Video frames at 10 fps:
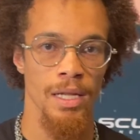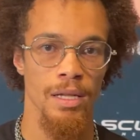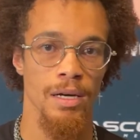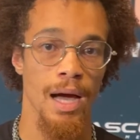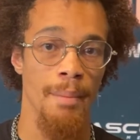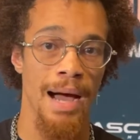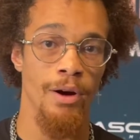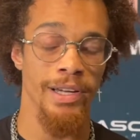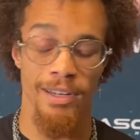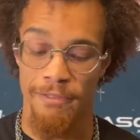Look, I'm
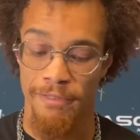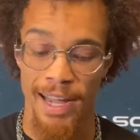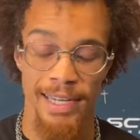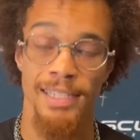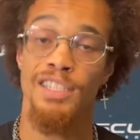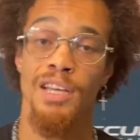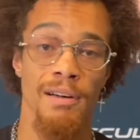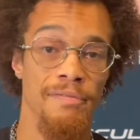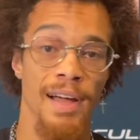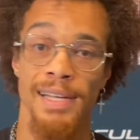out here fighting
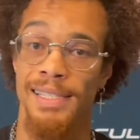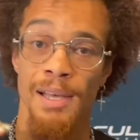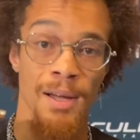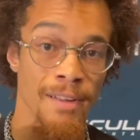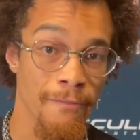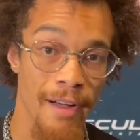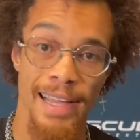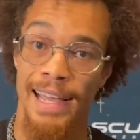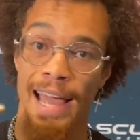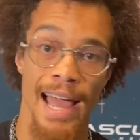tough fights,
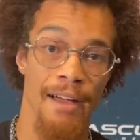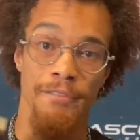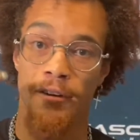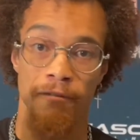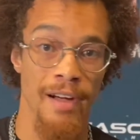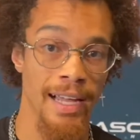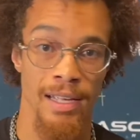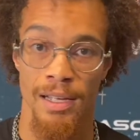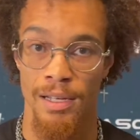fight after fight.